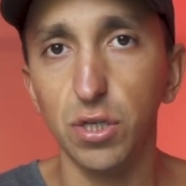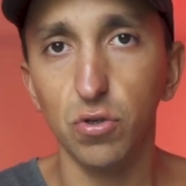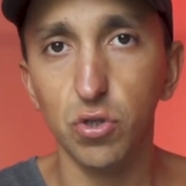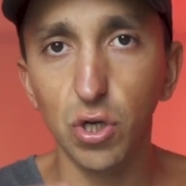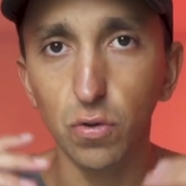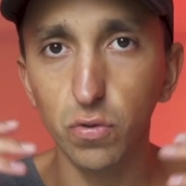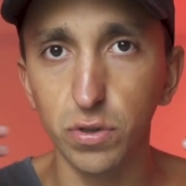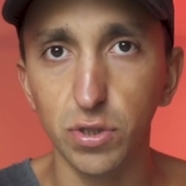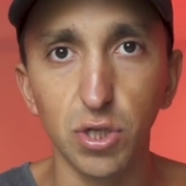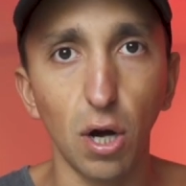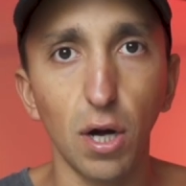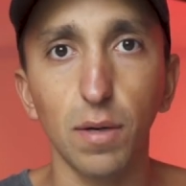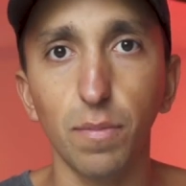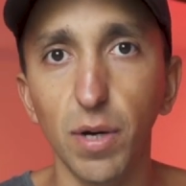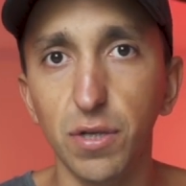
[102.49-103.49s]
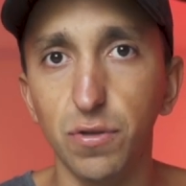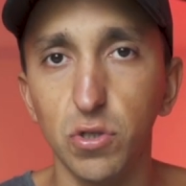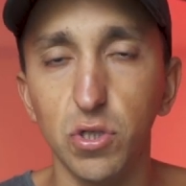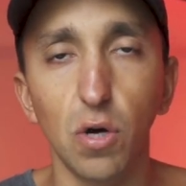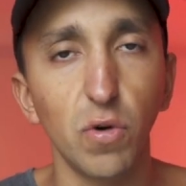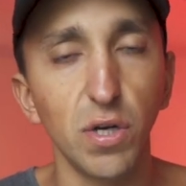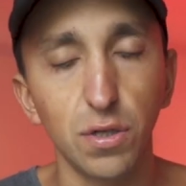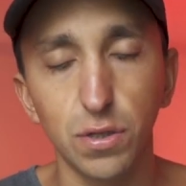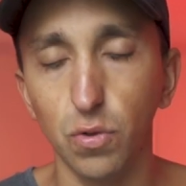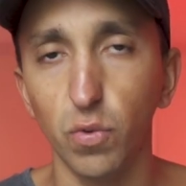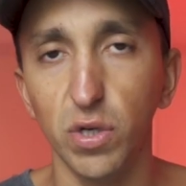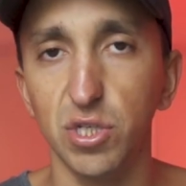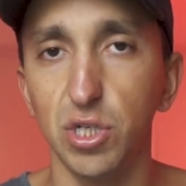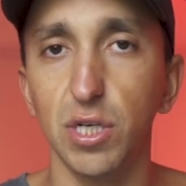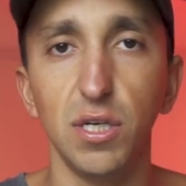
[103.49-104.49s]
There's no dogma, there's no
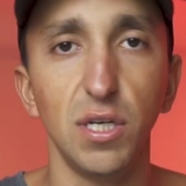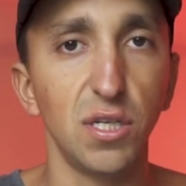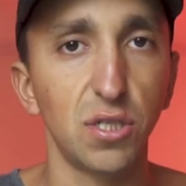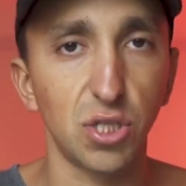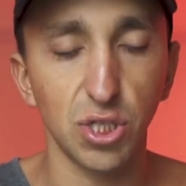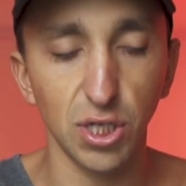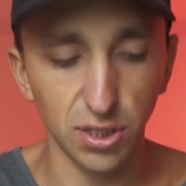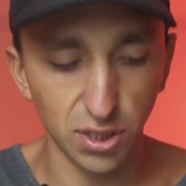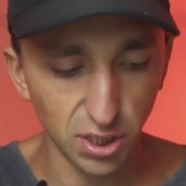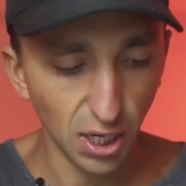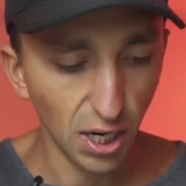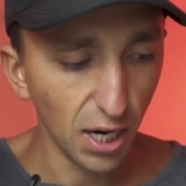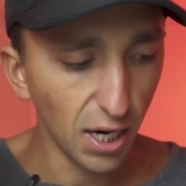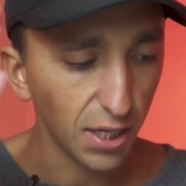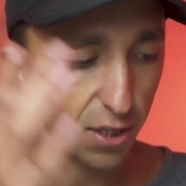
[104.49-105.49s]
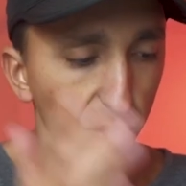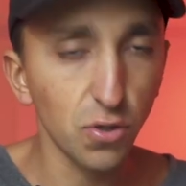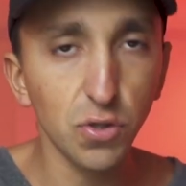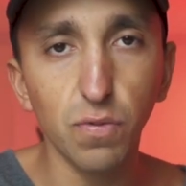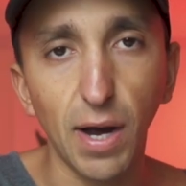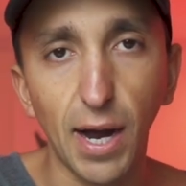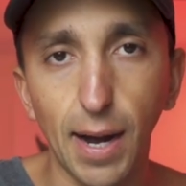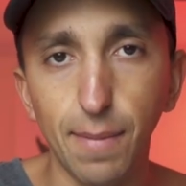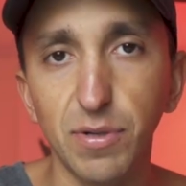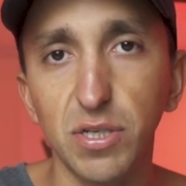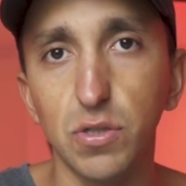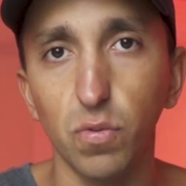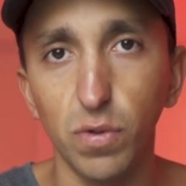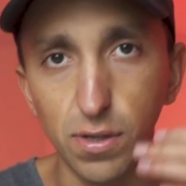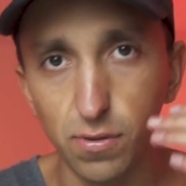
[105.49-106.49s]
intuition. It's just here's what
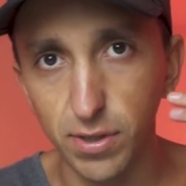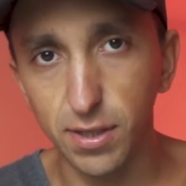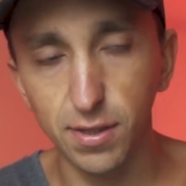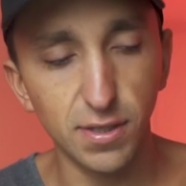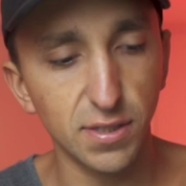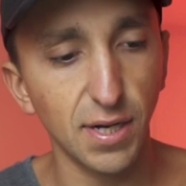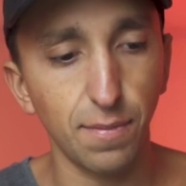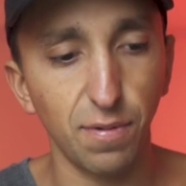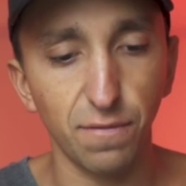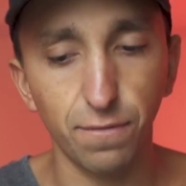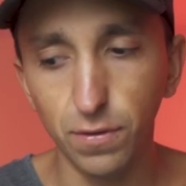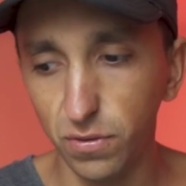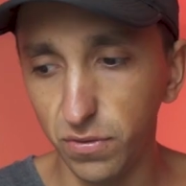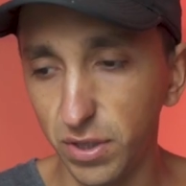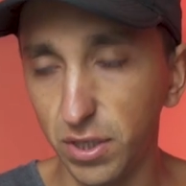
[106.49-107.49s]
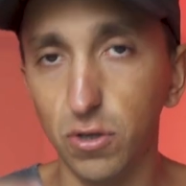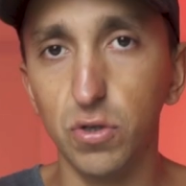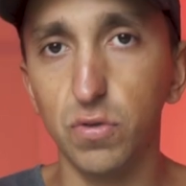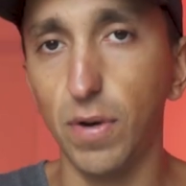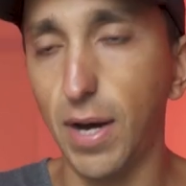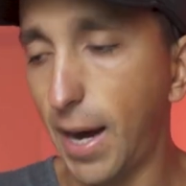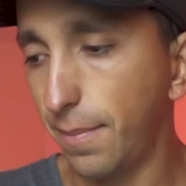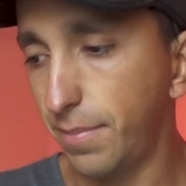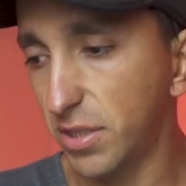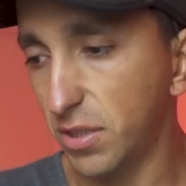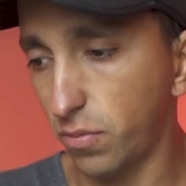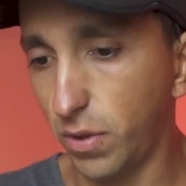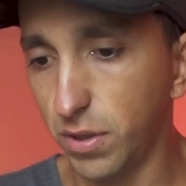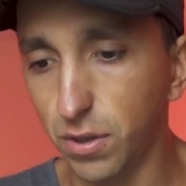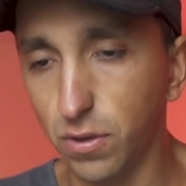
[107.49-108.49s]
happens when you eat this type of food, here's what
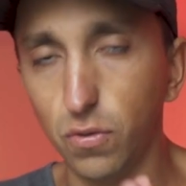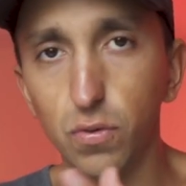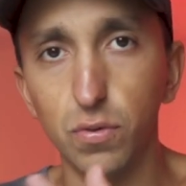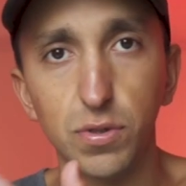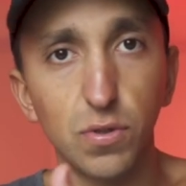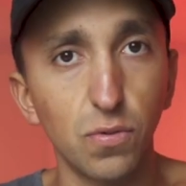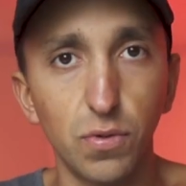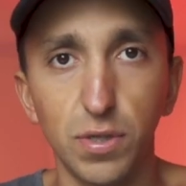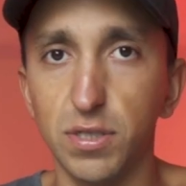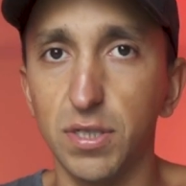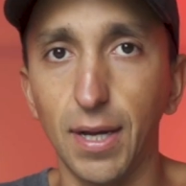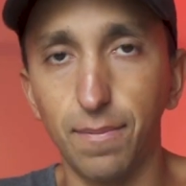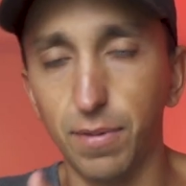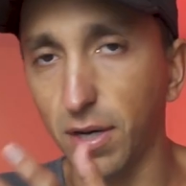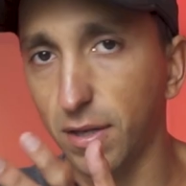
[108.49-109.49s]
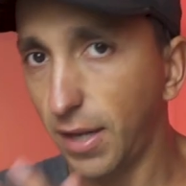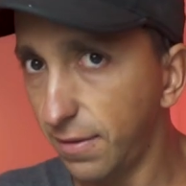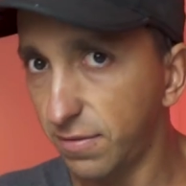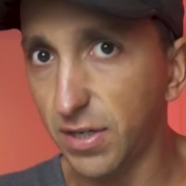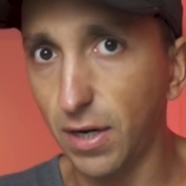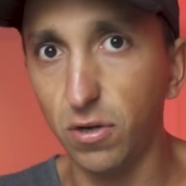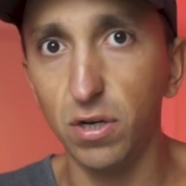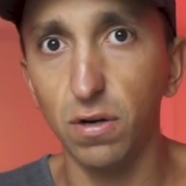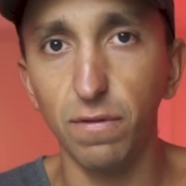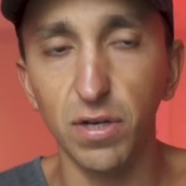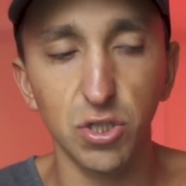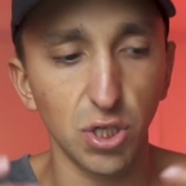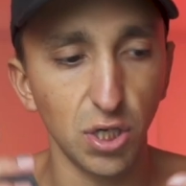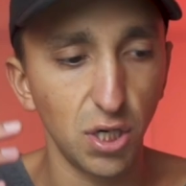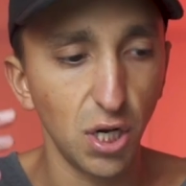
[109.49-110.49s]
happens when you do this type of lifestyle
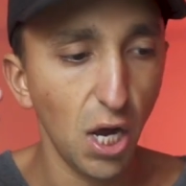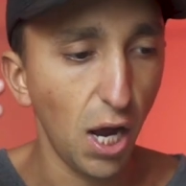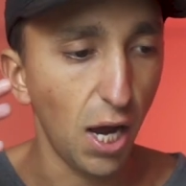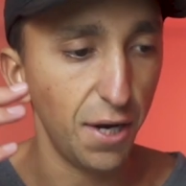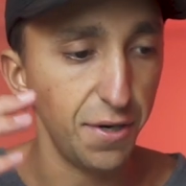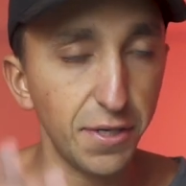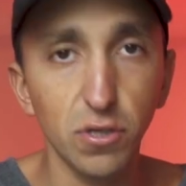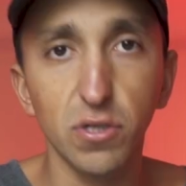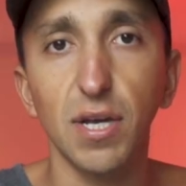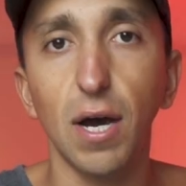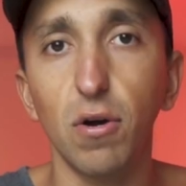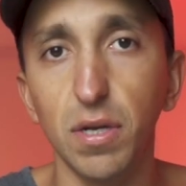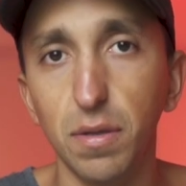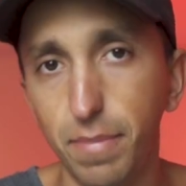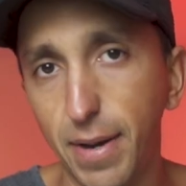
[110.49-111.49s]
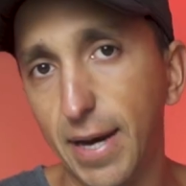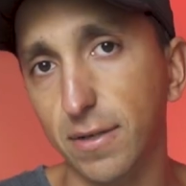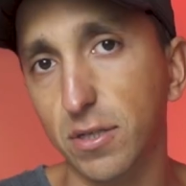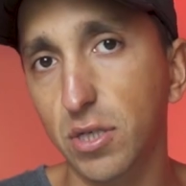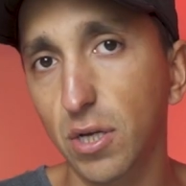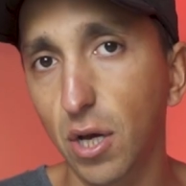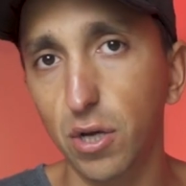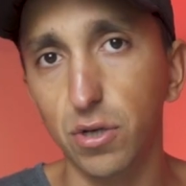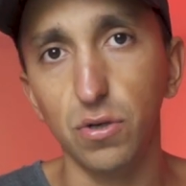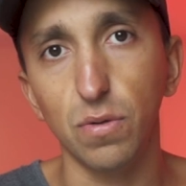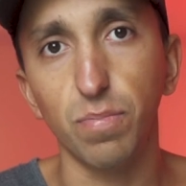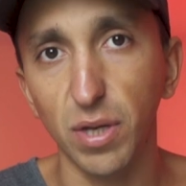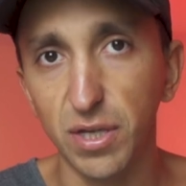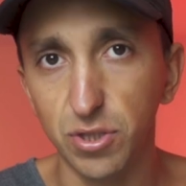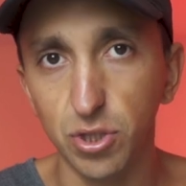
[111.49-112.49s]
intervention, and here's how it impacts your
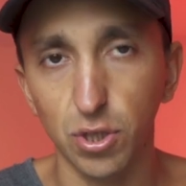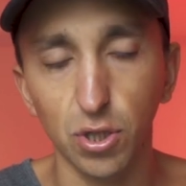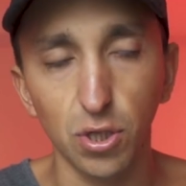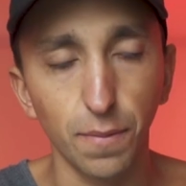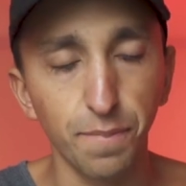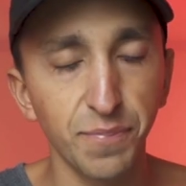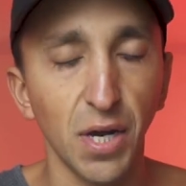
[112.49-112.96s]
blood sugar.